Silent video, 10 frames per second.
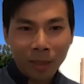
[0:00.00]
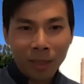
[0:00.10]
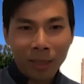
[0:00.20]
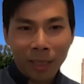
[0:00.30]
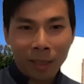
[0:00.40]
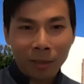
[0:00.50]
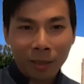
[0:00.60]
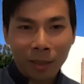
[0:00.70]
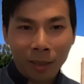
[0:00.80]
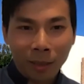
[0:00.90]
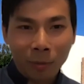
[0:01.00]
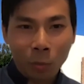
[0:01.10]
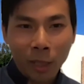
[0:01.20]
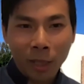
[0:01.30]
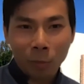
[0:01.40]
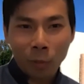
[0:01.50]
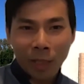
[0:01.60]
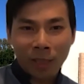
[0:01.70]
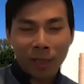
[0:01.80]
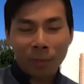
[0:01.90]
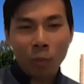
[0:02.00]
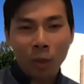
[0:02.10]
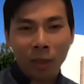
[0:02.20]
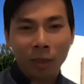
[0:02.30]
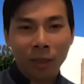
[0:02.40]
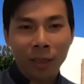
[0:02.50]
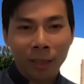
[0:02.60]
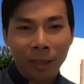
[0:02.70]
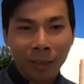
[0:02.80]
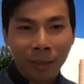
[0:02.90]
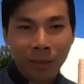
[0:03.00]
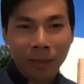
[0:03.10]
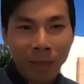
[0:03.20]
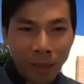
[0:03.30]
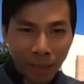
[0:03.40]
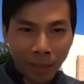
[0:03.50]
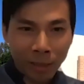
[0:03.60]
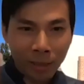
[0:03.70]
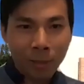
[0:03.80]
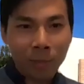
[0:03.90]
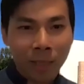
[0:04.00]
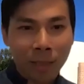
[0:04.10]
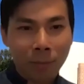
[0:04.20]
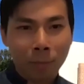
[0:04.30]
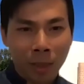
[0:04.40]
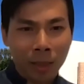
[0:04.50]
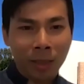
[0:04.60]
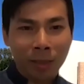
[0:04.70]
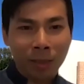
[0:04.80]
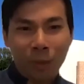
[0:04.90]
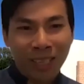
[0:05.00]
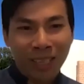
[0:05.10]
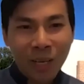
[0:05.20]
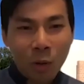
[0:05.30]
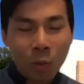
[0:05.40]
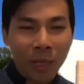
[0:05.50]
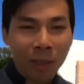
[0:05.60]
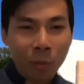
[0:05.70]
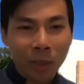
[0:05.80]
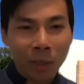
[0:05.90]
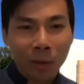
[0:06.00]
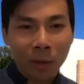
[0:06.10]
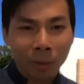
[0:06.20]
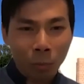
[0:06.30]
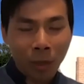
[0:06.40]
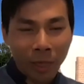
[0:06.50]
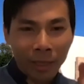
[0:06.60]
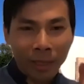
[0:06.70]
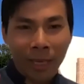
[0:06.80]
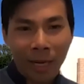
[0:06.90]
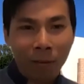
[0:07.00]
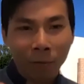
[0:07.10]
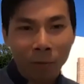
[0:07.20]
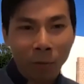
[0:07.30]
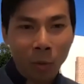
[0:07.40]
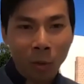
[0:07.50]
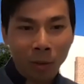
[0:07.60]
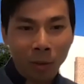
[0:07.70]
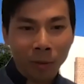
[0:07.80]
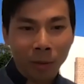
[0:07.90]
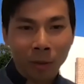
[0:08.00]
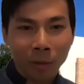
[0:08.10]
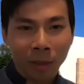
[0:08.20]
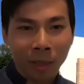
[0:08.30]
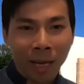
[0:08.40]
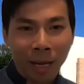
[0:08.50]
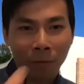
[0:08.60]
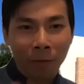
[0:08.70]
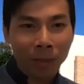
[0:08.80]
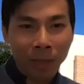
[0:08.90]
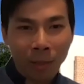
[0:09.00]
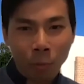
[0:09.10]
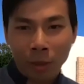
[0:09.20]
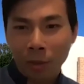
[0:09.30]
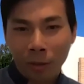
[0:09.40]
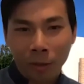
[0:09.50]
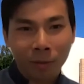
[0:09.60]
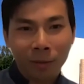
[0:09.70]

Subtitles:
Yeah, we are somewhat silly in some sense because we don't really count for the efforts and return.